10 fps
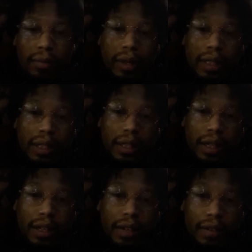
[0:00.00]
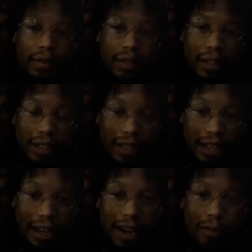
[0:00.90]
Peace and love.
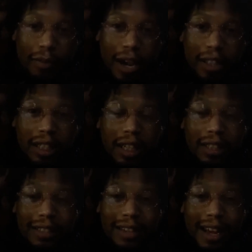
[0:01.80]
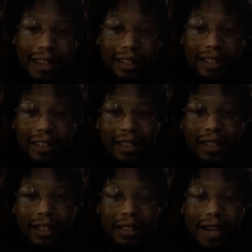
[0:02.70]
And I hope y'all shed this light
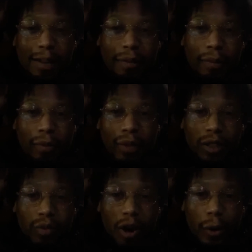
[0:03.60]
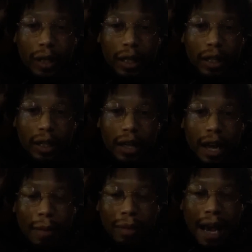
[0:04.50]
to our people that's walking
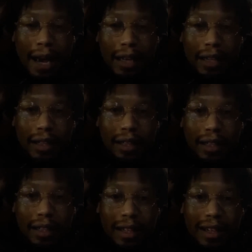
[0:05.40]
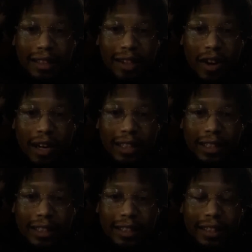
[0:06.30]
in black and
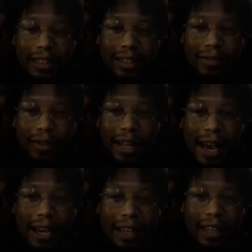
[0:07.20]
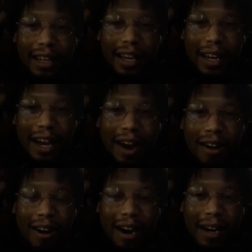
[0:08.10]
darkness, full of hate in their
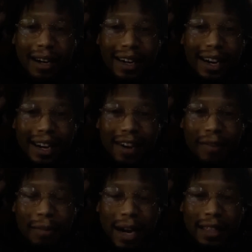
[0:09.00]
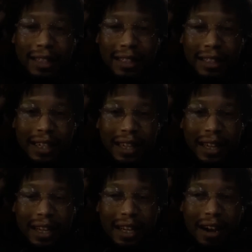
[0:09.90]
heart. And everybody's
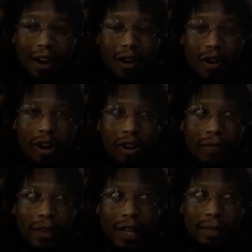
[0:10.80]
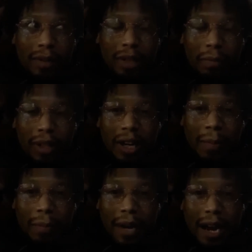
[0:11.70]
on Facebook putting
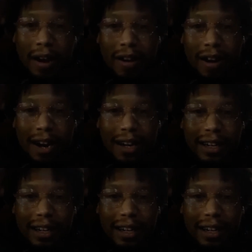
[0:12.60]
up a black heart.